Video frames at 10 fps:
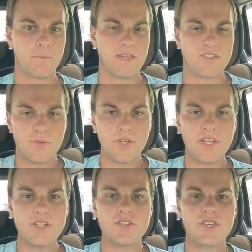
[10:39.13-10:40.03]
It's
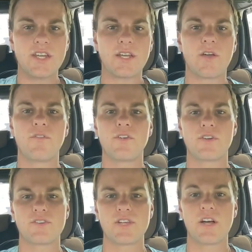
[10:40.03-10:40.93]
really just getting over
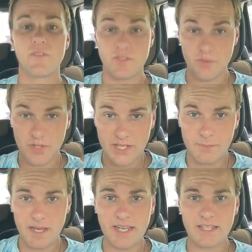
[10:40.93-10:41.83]
yourself. It's really
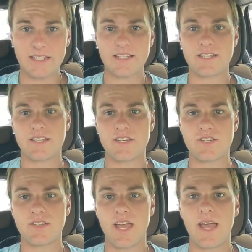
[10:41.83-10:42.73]
making the
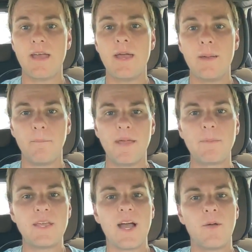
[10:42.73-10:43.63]
decision that
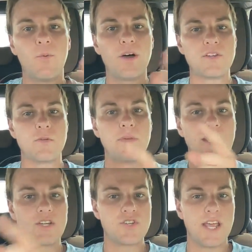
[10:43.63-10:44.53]
maybe I want to make
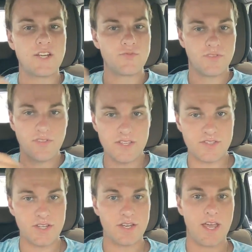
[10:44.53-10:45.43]
a change with this
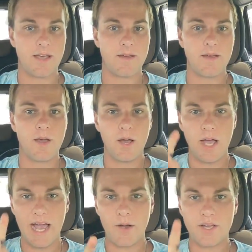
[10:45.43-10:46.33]
today.
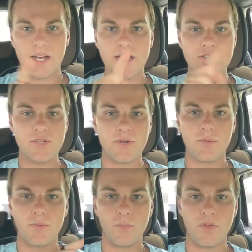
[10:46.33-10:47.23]
How can I do
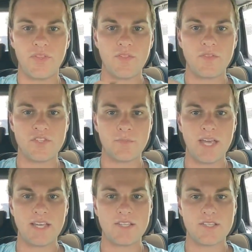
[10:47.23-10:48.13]
it within the
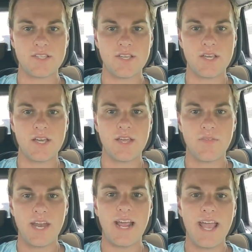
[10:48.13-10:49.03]
space
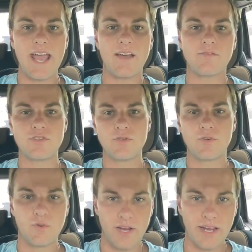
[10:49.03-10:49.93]
that I have to
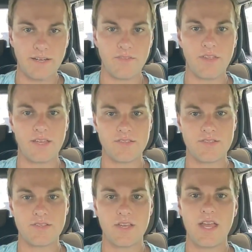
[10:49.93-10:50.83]
create
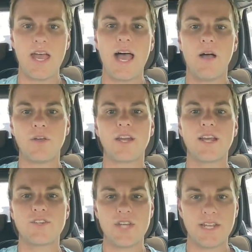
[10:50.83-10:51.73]
this? How can I
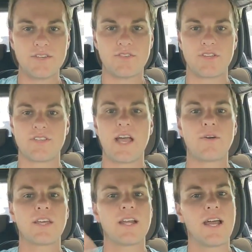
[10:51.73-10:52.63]
change this? How
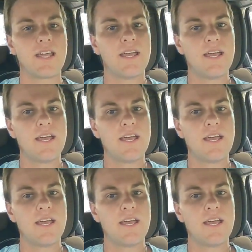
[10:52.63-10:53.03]
can I